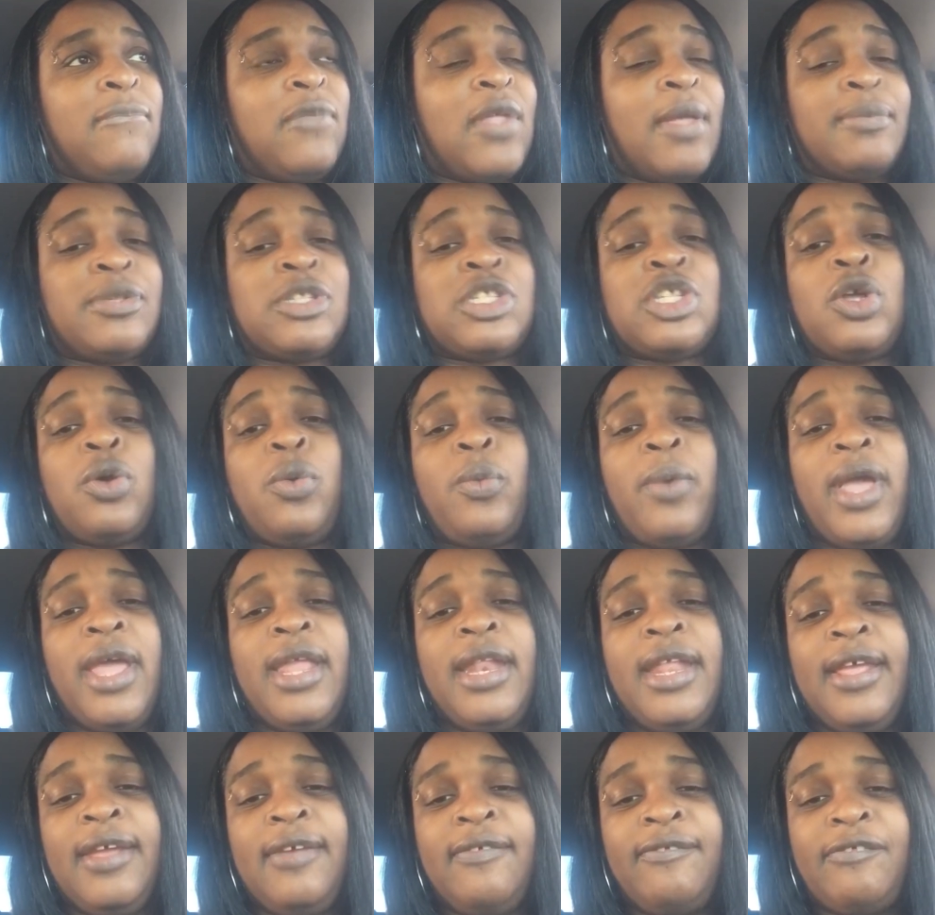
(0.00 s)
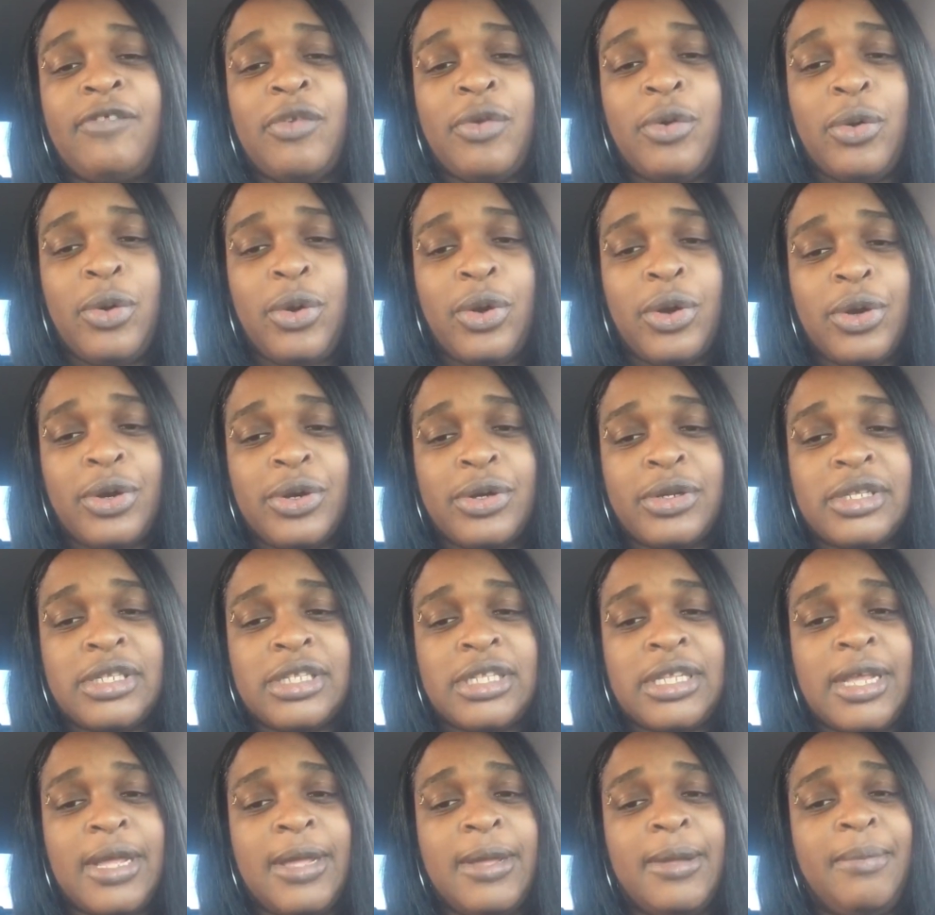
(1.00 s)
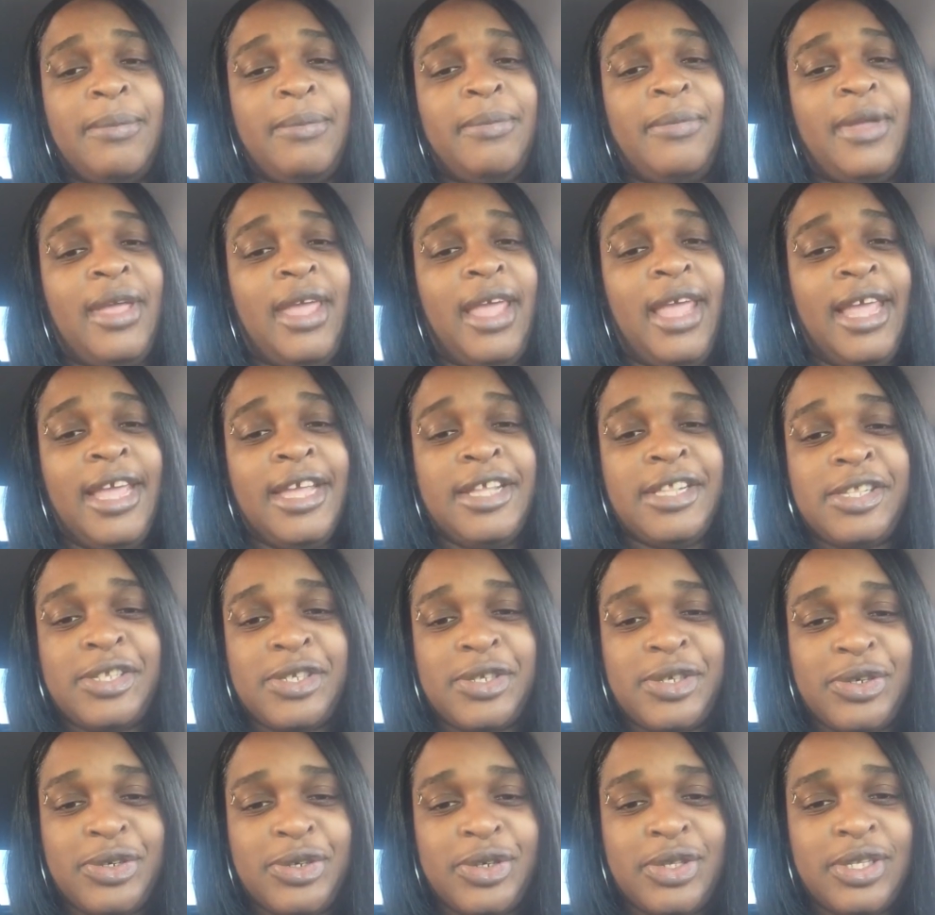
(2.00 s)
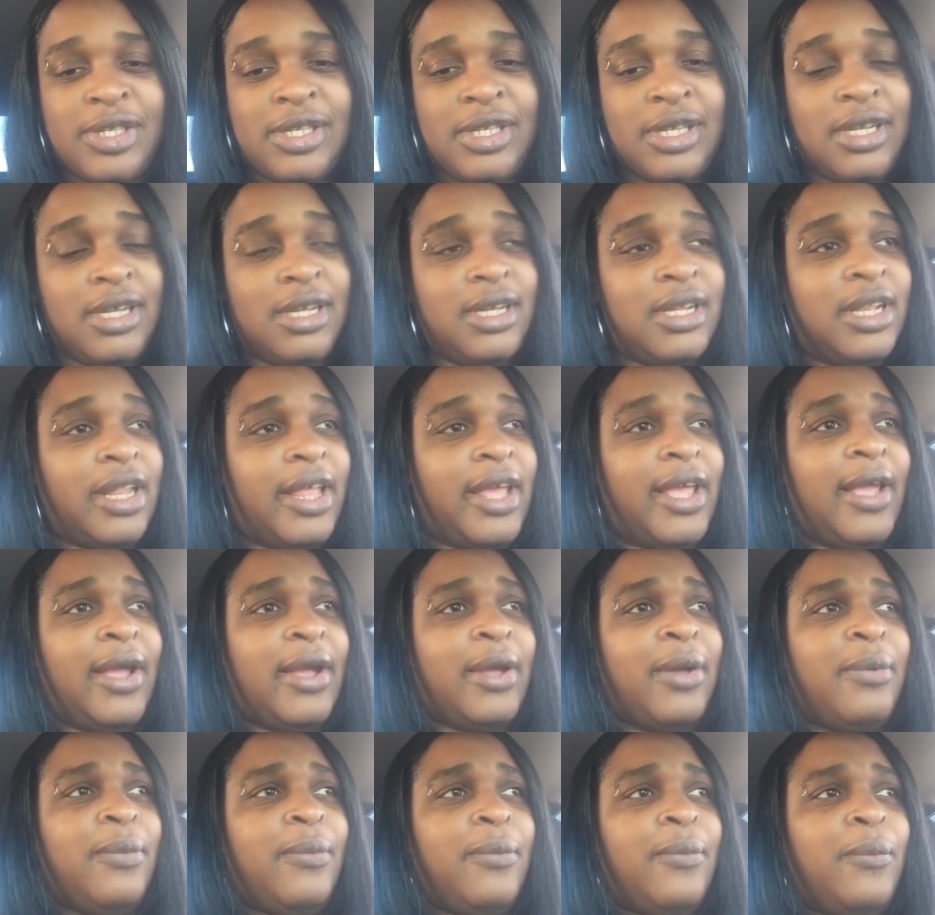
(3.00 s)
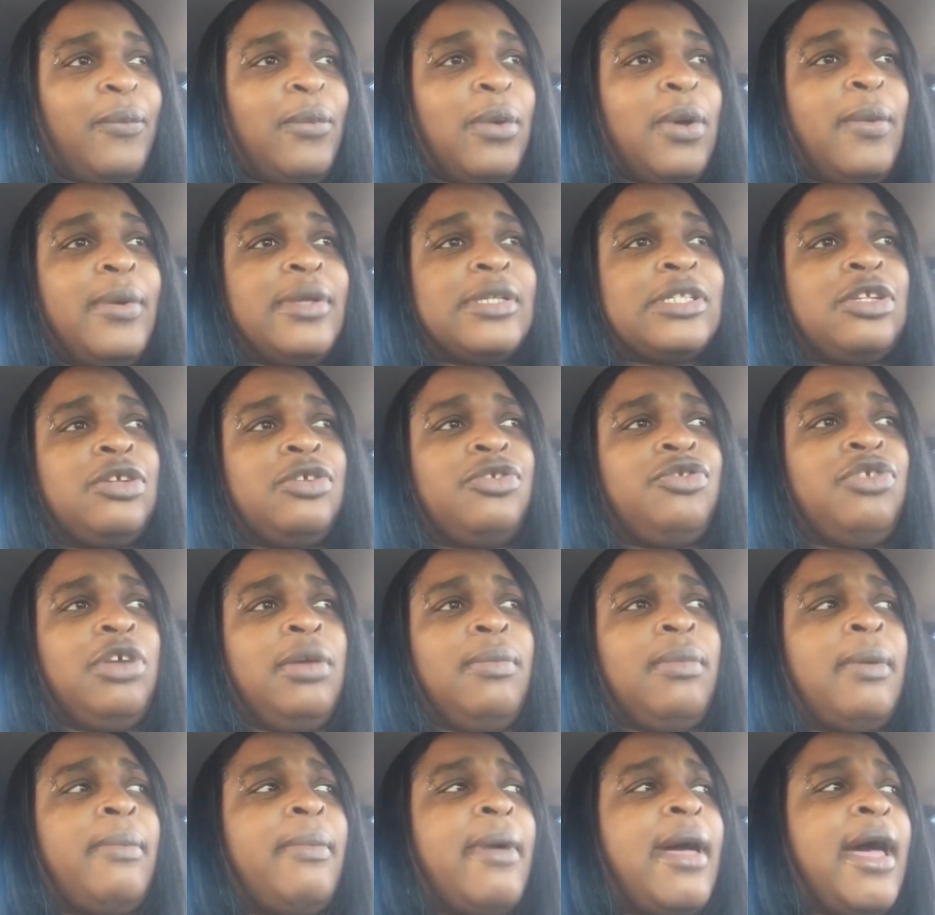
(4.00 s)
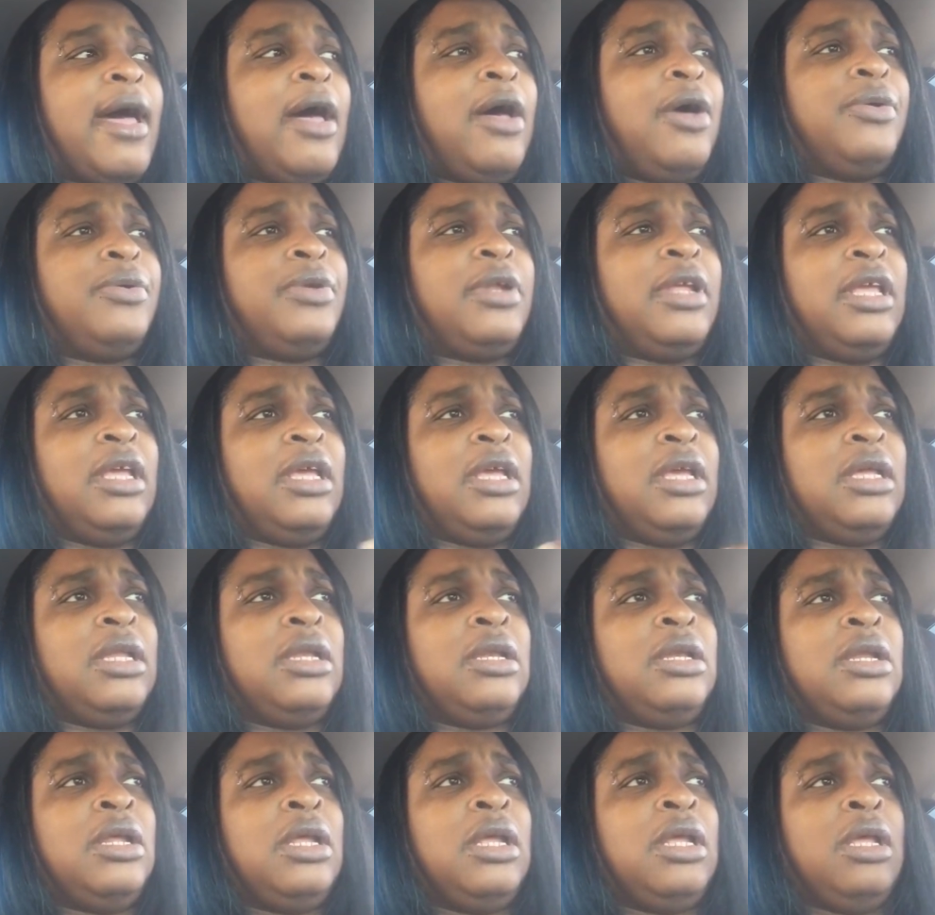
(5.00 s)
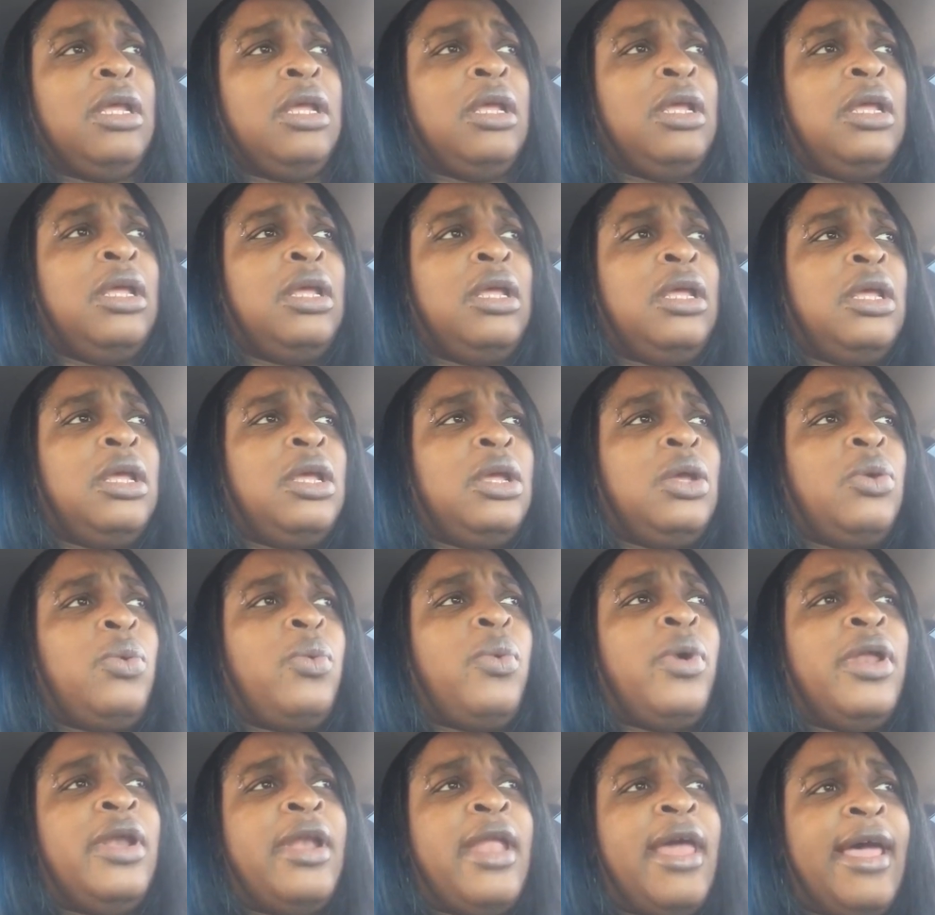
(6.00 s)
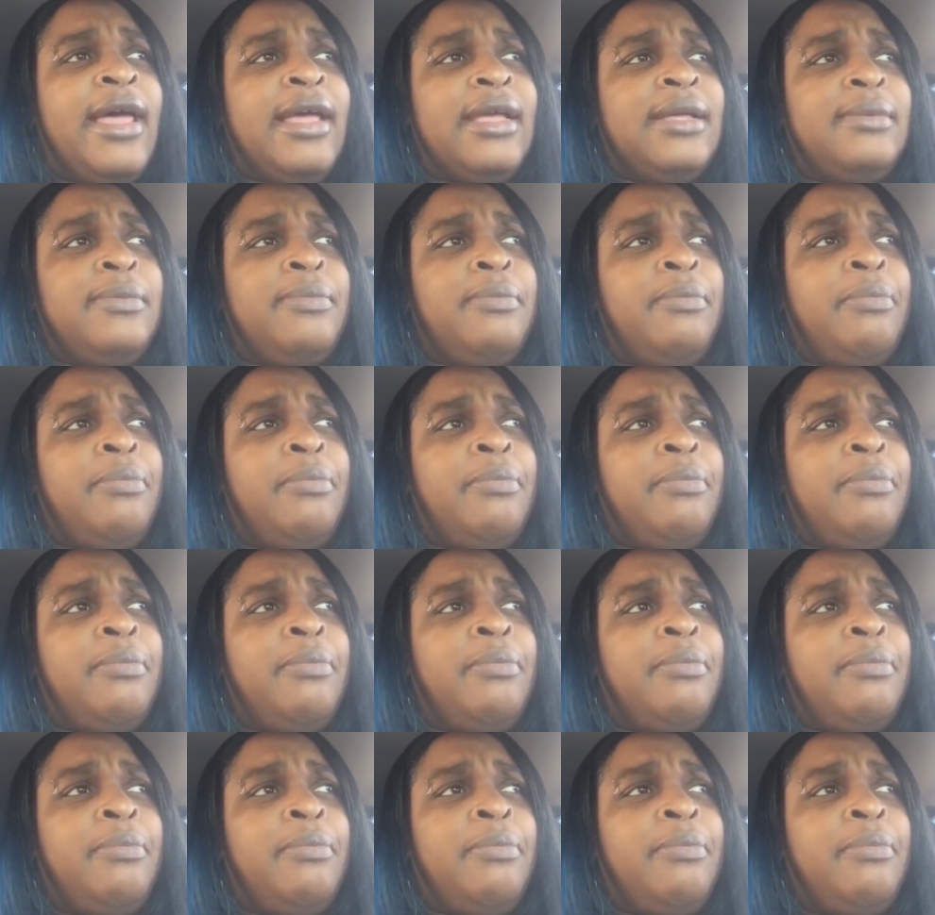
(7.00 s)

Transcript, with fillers: I'm still waiting for some answers to like what was their dream about and whatnot.